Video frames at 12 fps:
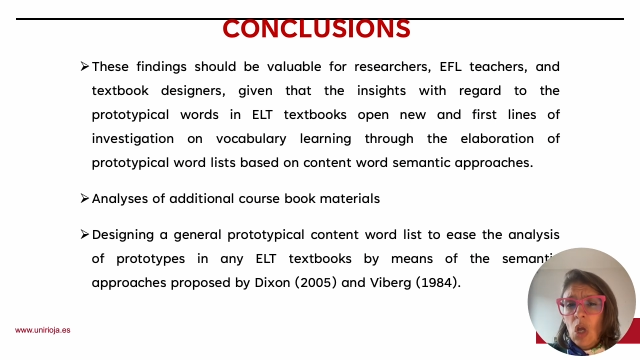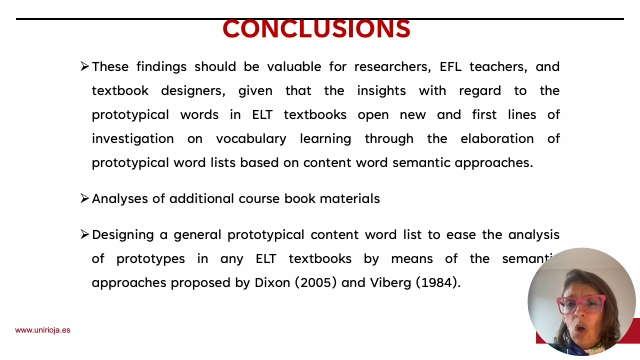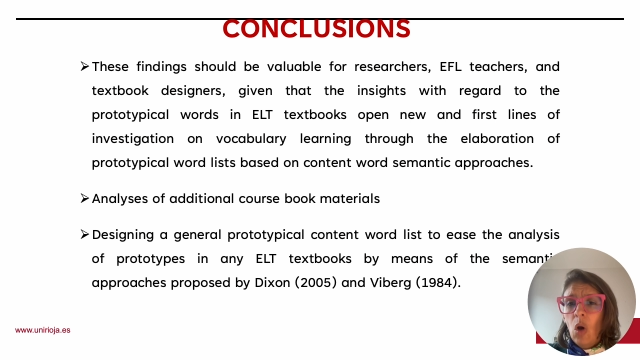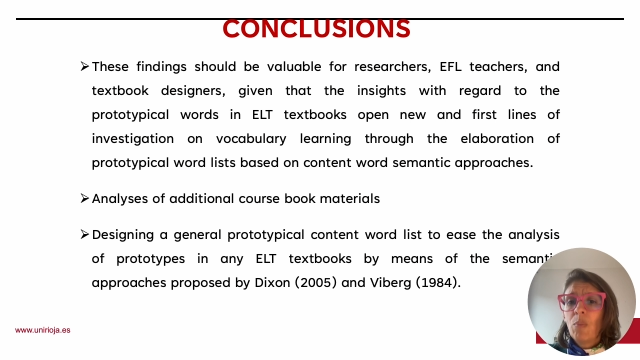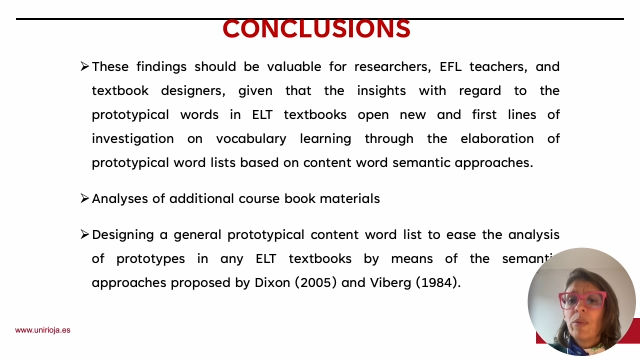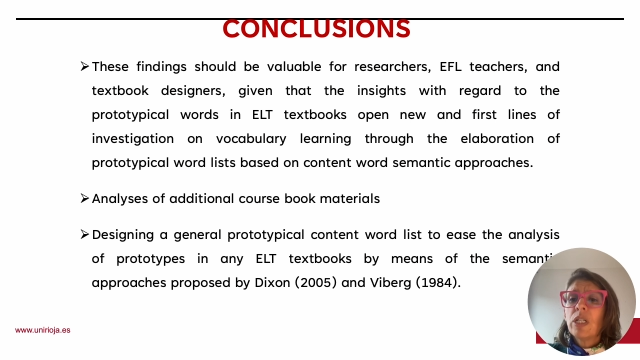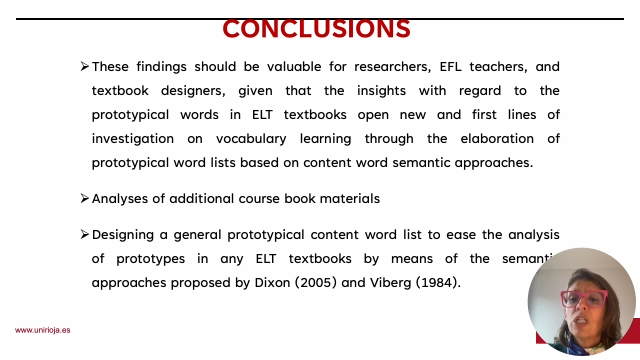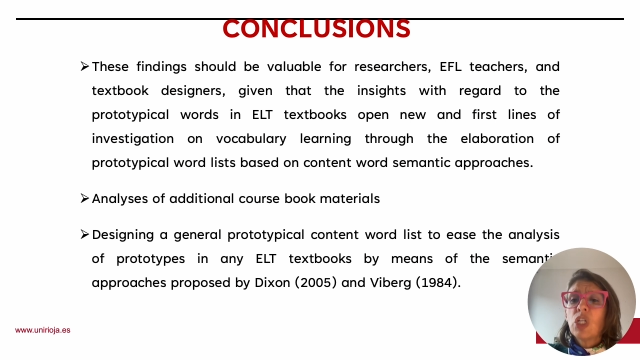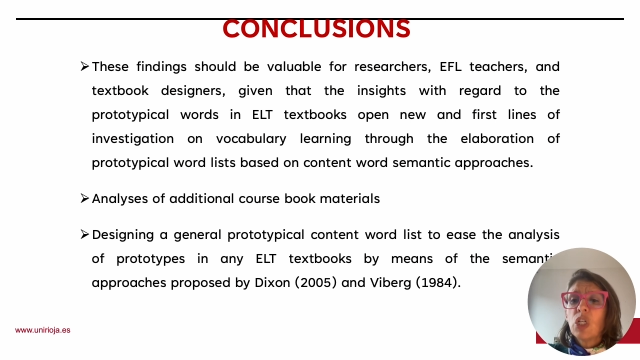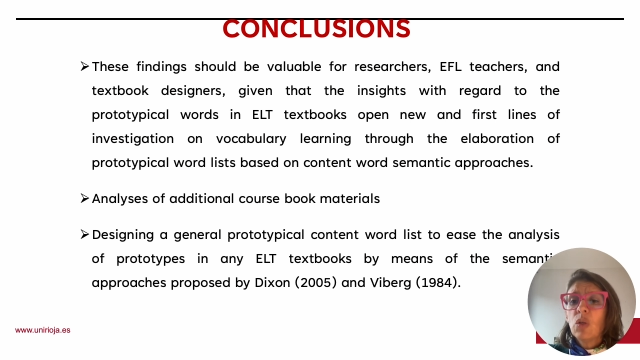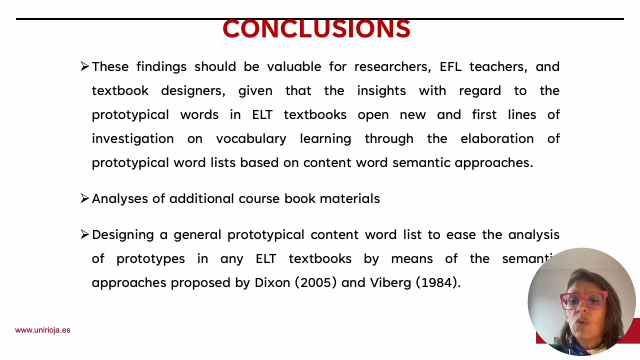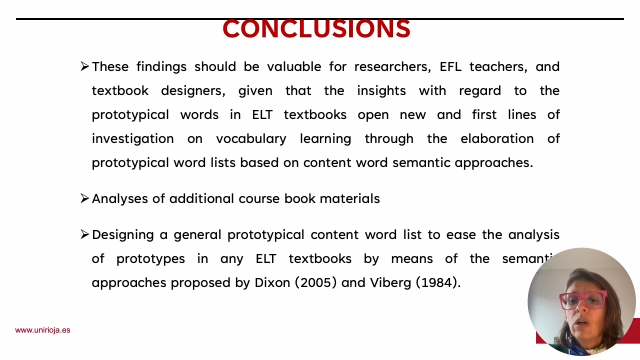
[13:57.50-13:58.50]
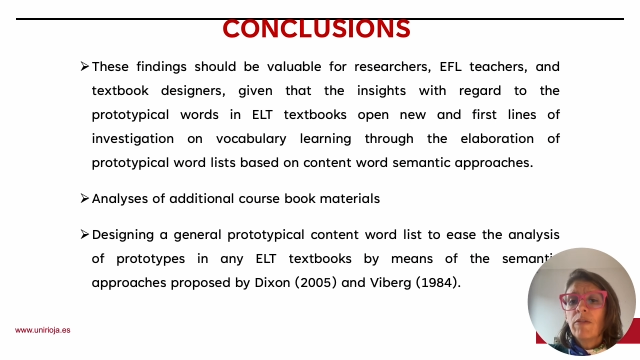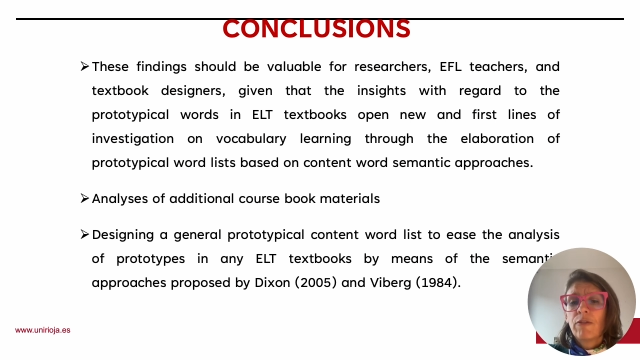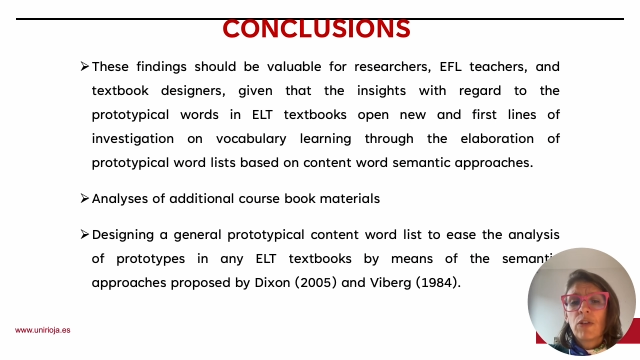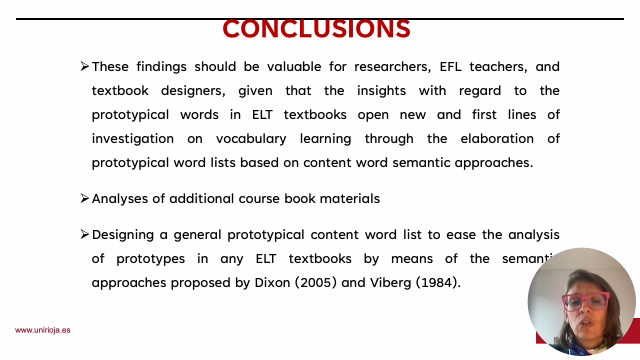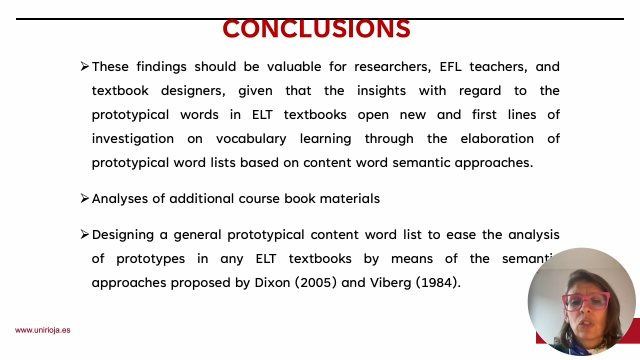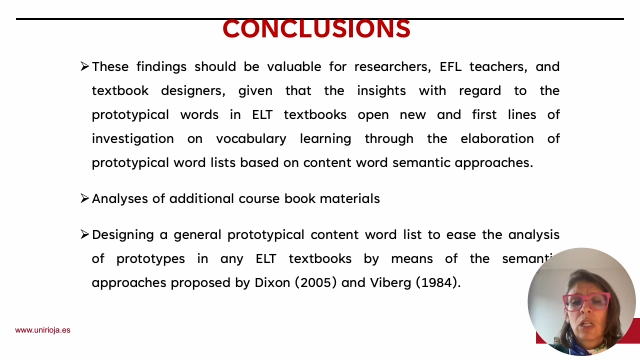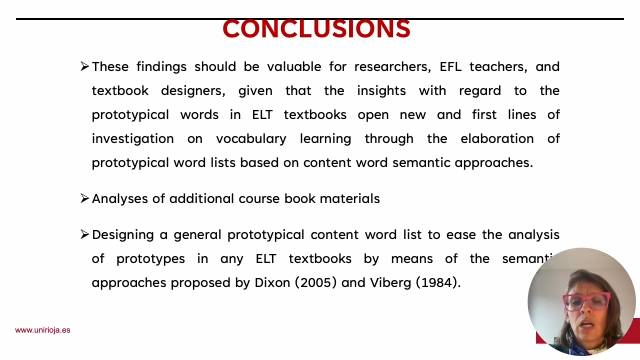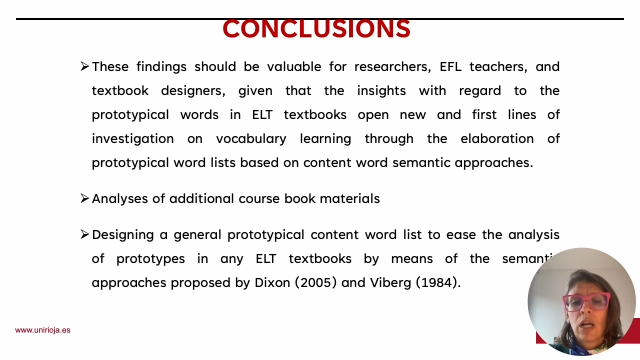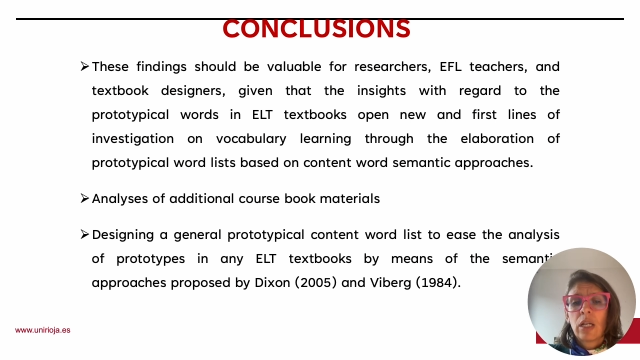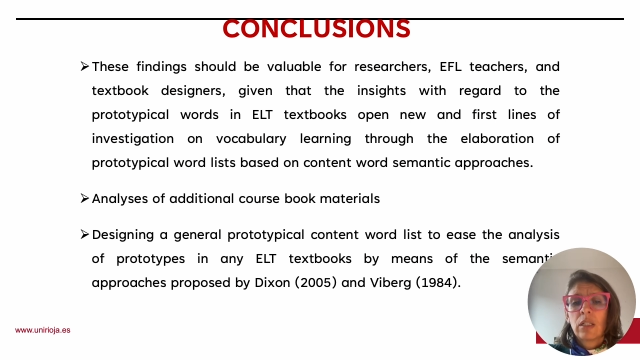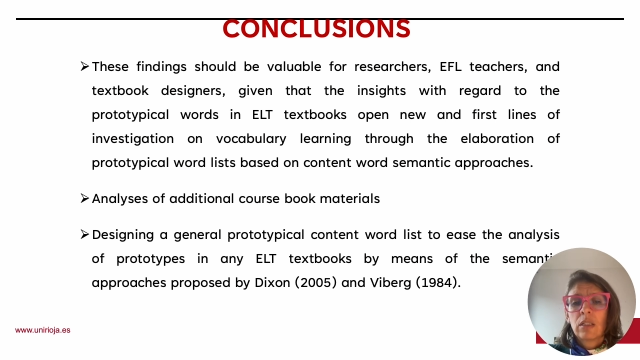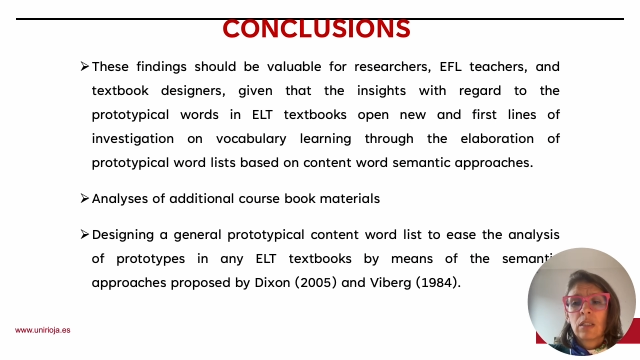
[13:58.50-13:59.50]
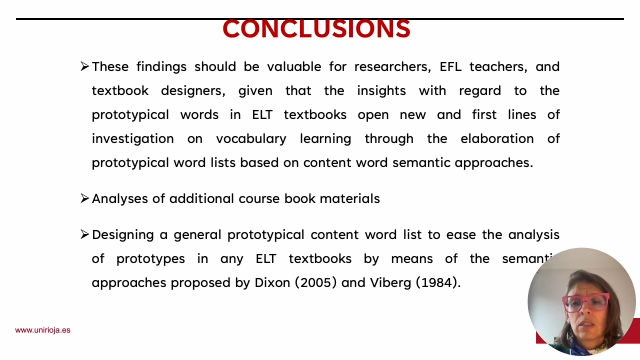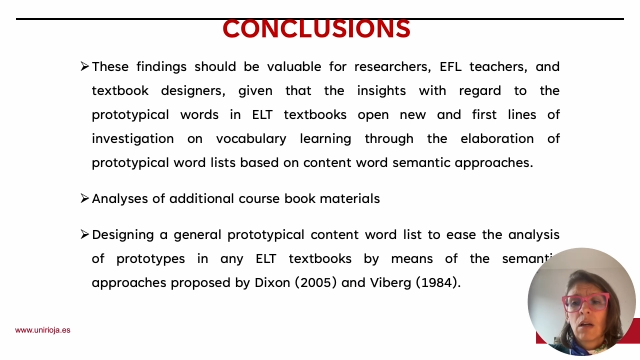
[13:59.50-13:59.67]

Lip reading: open new and first lines